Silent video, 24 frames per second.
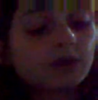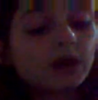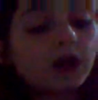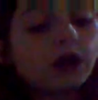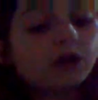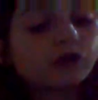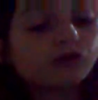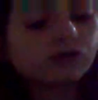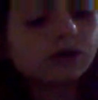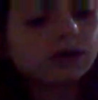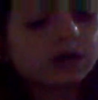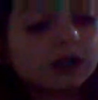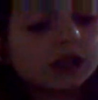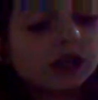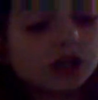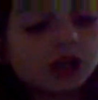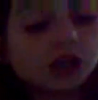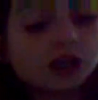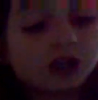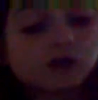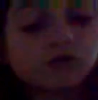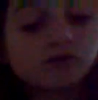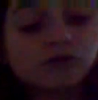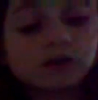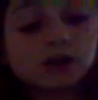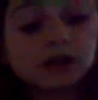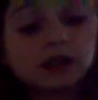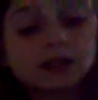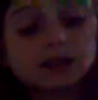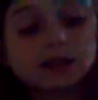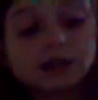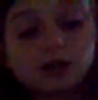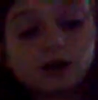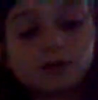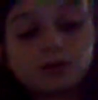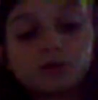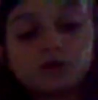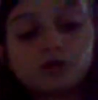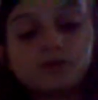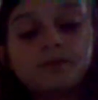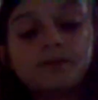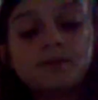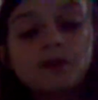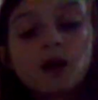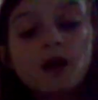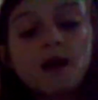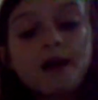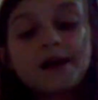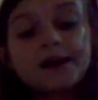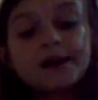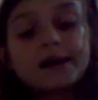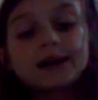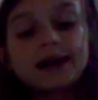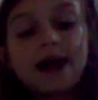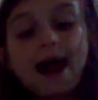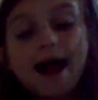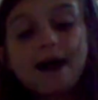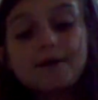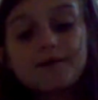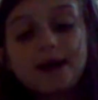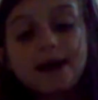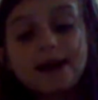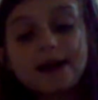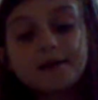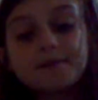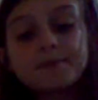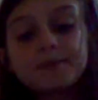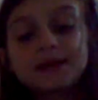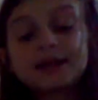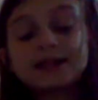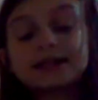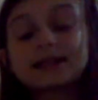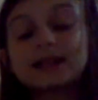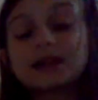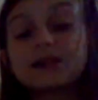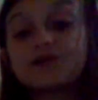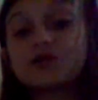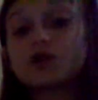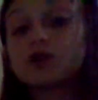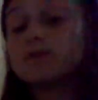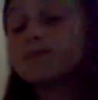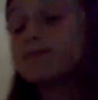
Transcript: it's really, really terrible. I recommend if you